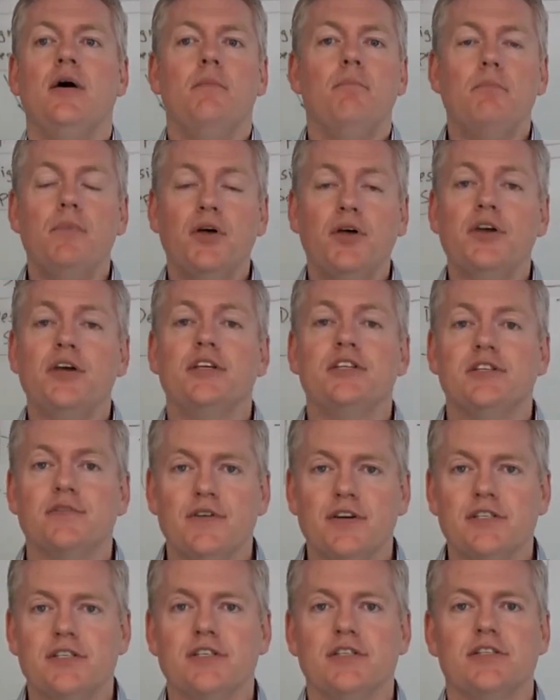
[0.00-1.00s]
millions of
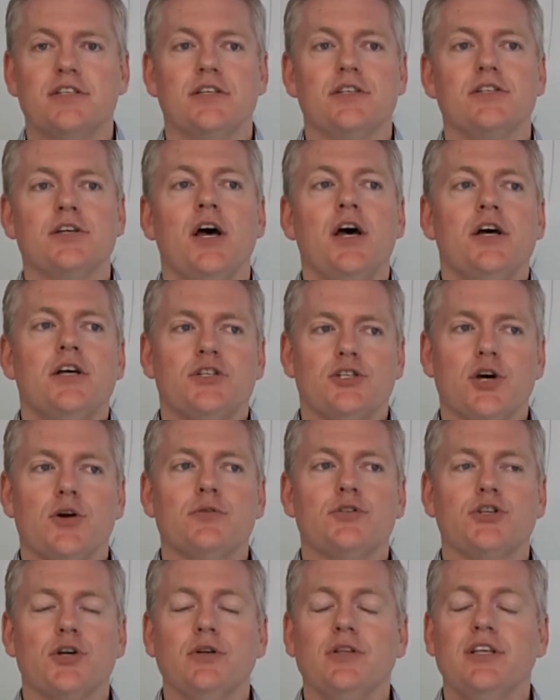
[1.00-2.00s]
instances. So
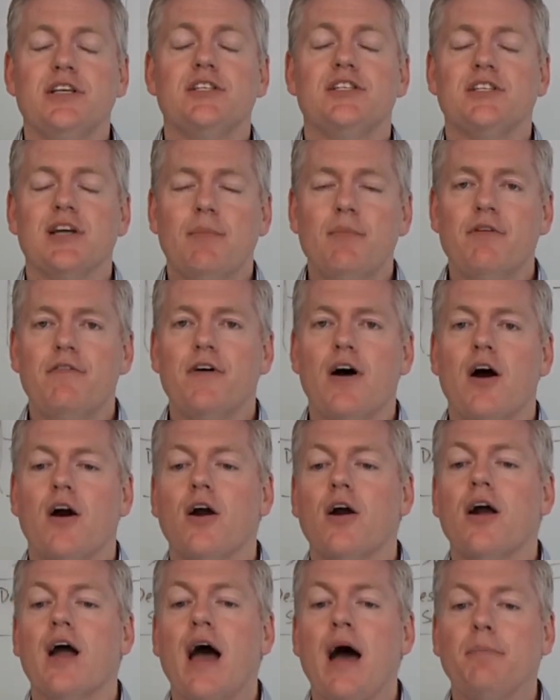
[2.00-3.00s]
certainly some of
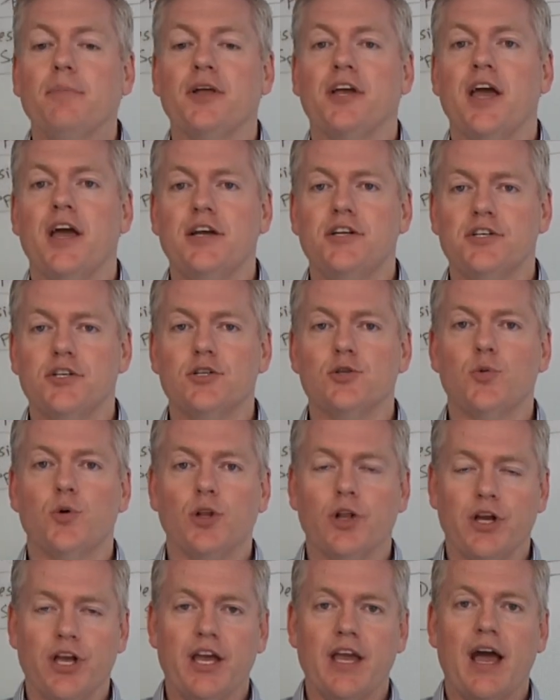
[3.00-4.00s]
our applications we're
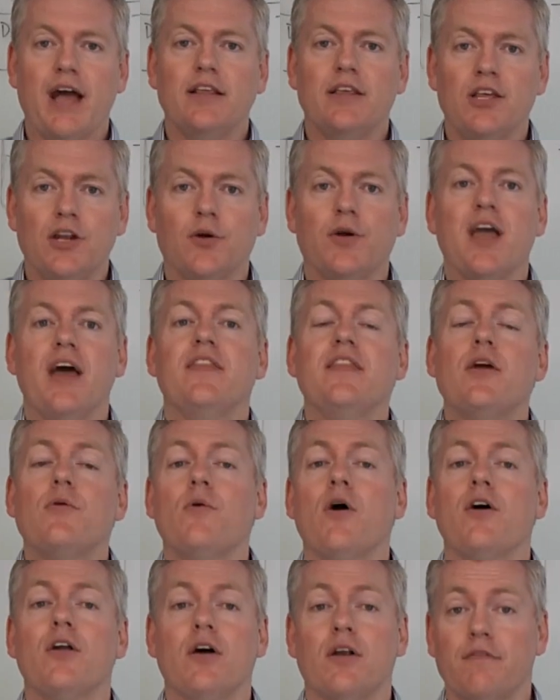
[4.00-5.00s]
looking at, can they
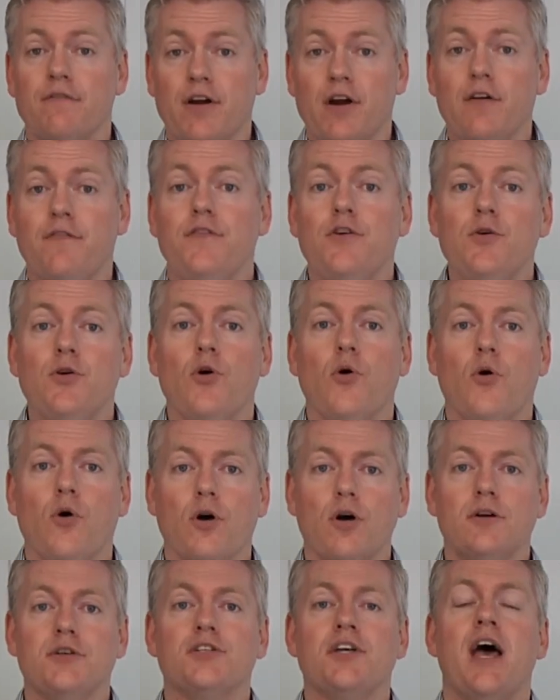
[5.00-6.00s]
run on a very few
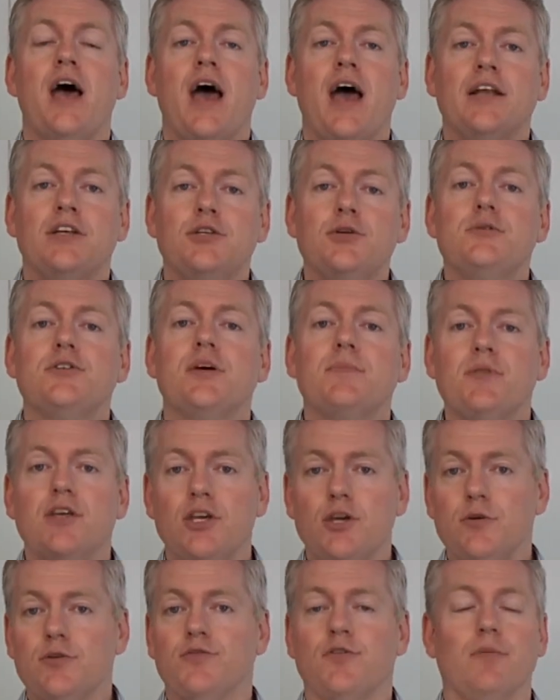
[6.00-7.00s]
cores and do
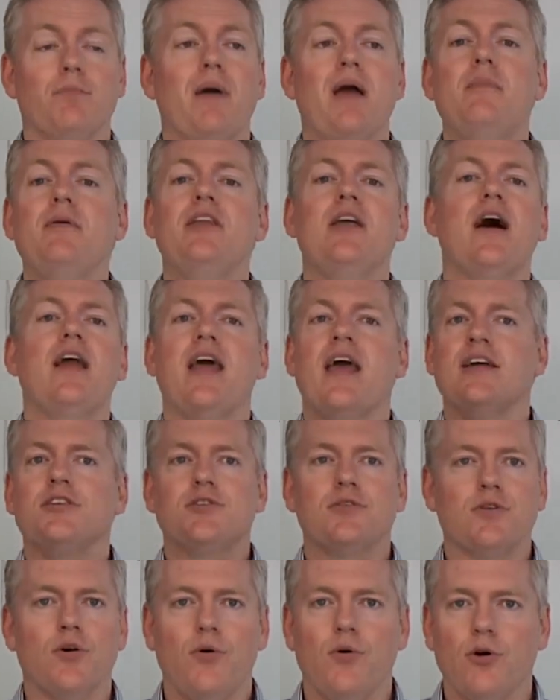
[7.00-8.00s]
something useful? Maybe not
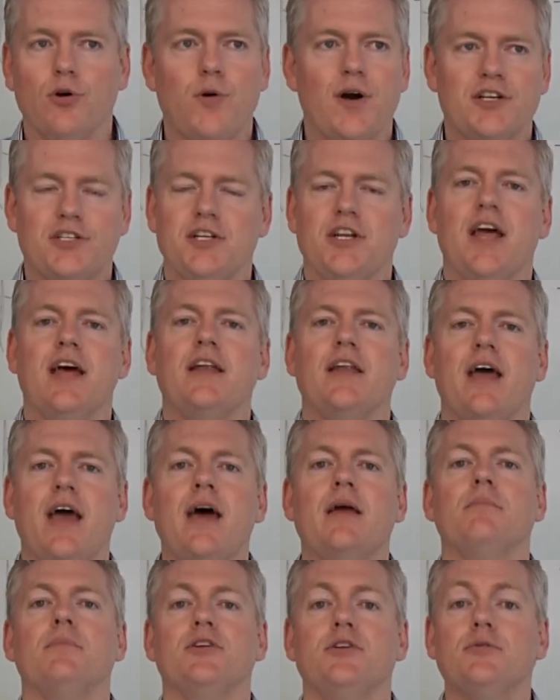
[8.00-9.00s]
answer the whole question end to
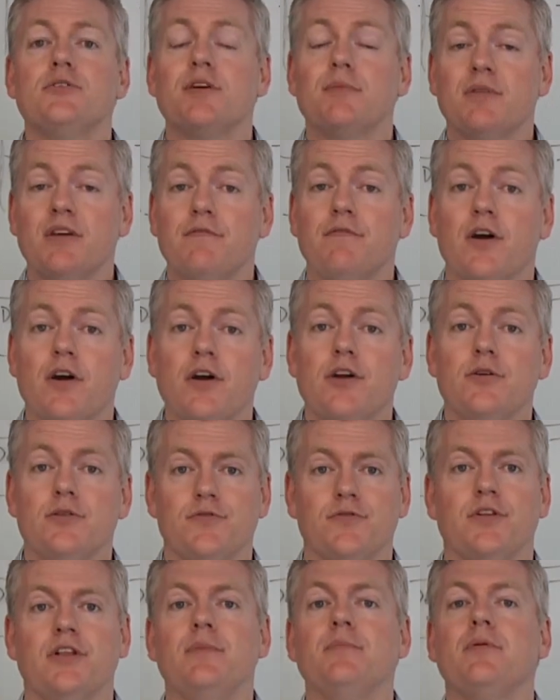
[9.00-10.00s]
end, but do something very
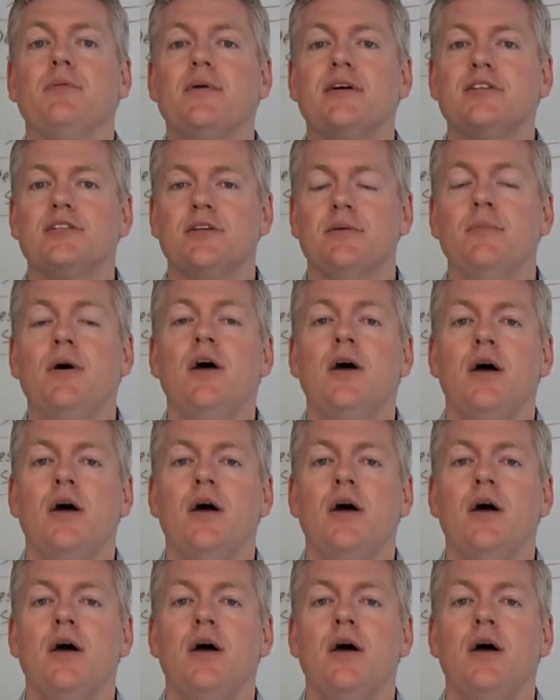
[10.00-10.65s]
useful, implement some